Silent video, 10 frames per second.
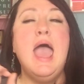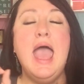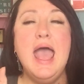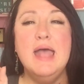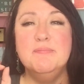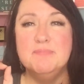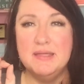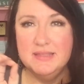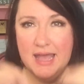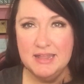And
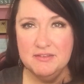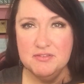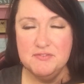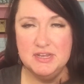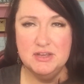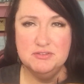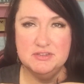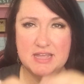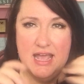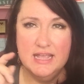by the end of the video
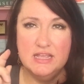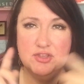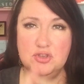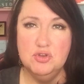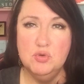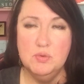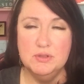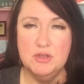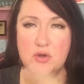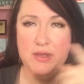today, you
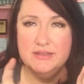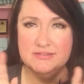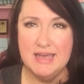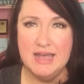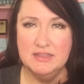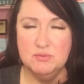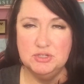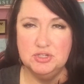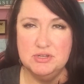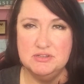will know exactly
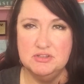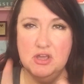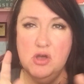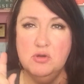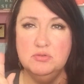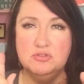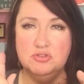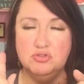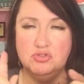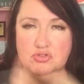what you need to know
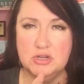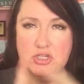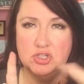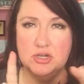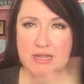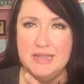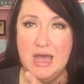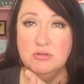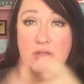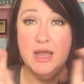to structure and
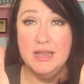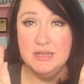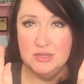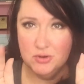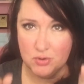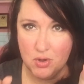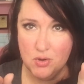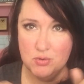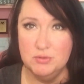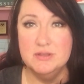outline your
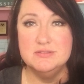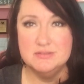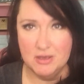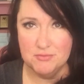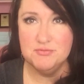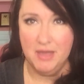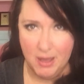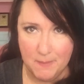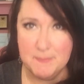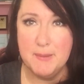own
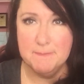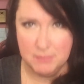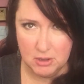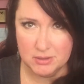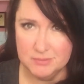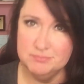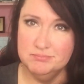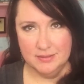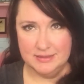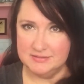self-help book.
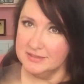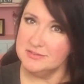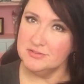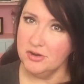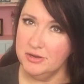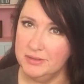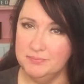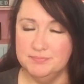Let's get started.